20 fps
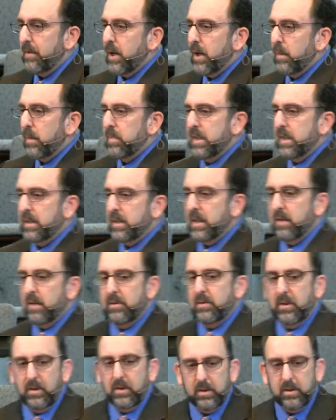all been
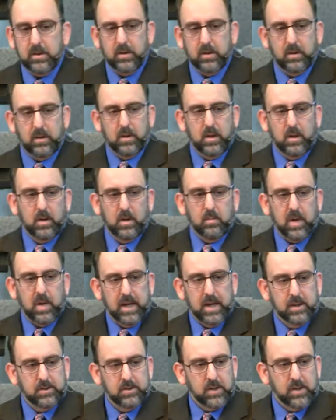governed
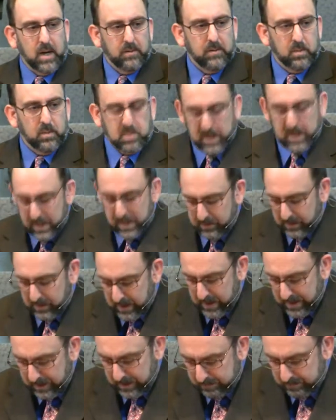by the sovereign plan of
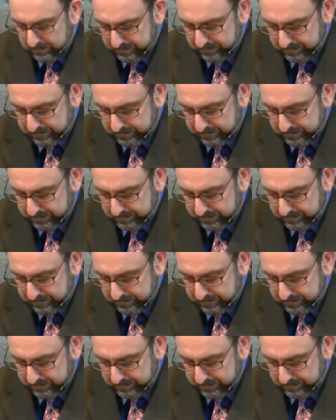God.